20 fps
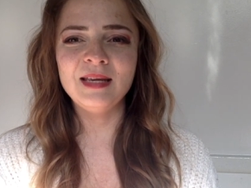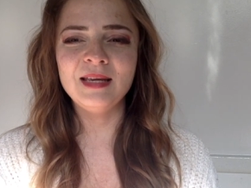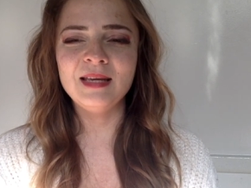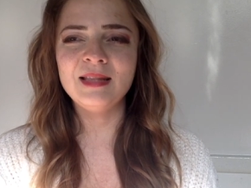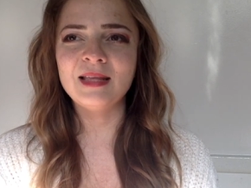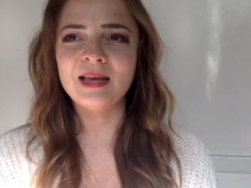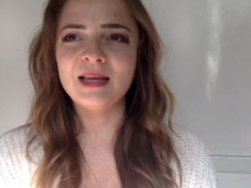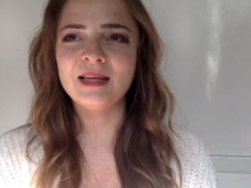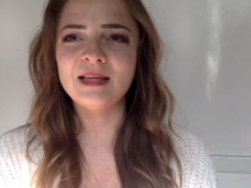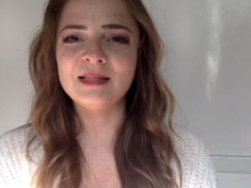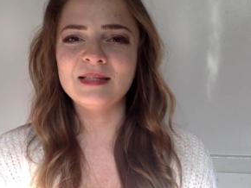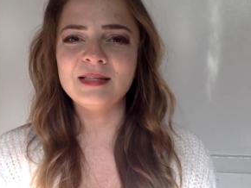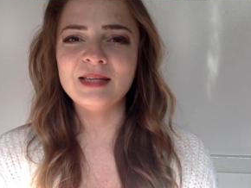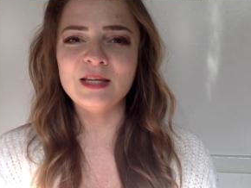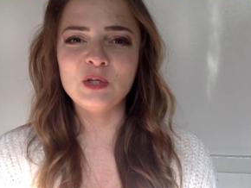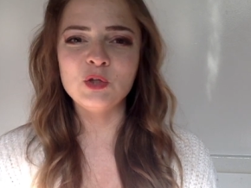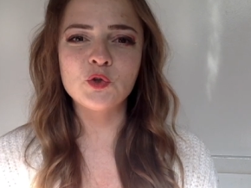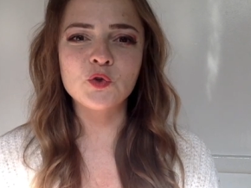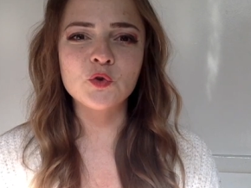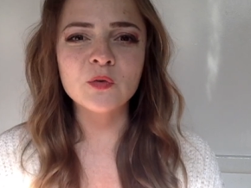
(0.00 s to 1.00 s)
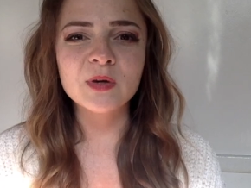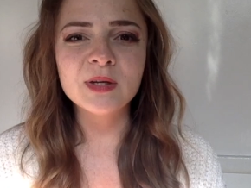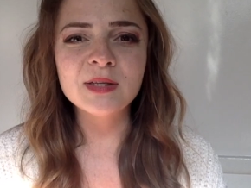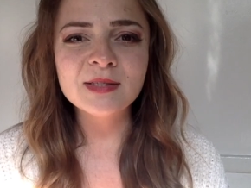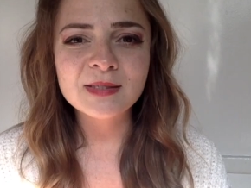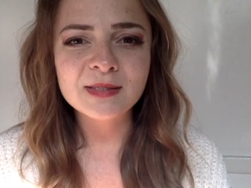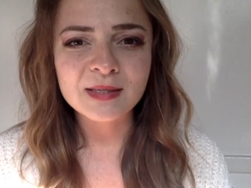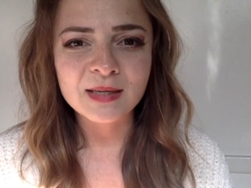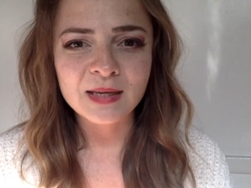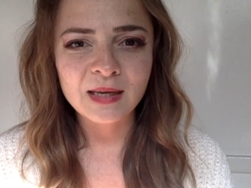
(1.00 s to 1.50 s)
that is
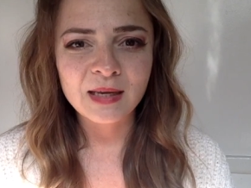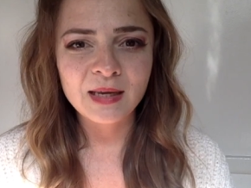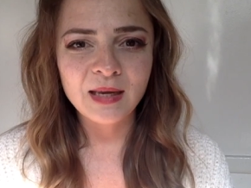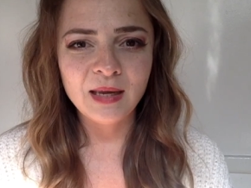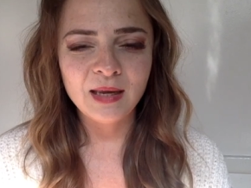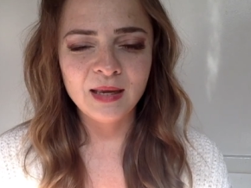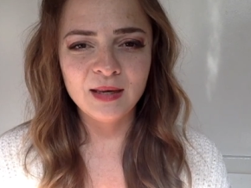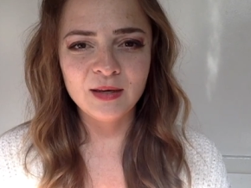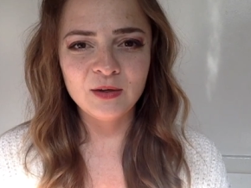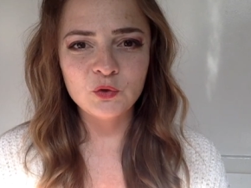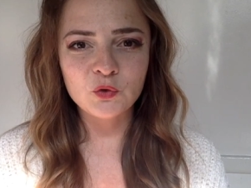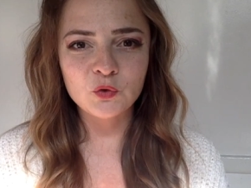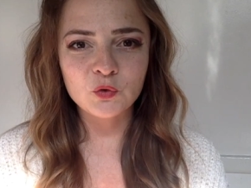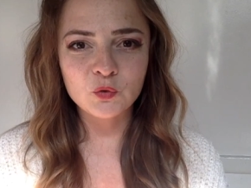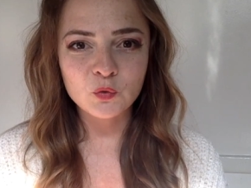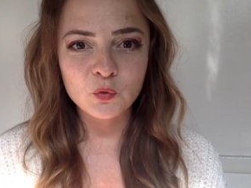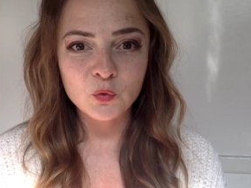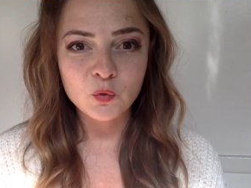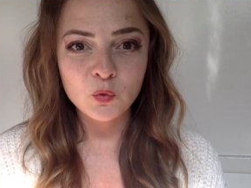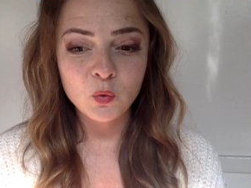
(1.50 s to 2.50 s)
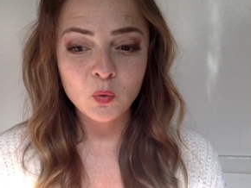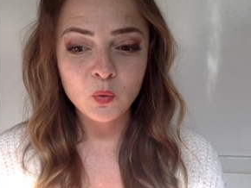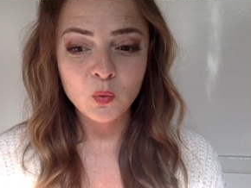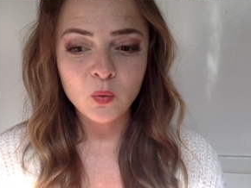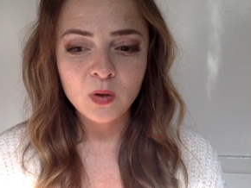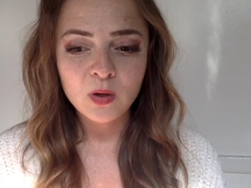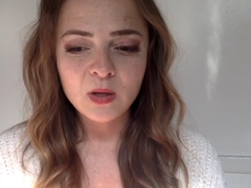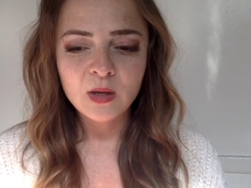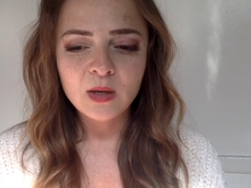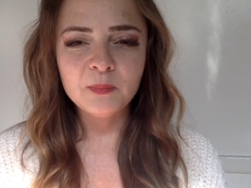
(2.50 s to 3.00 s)
intrinsic in true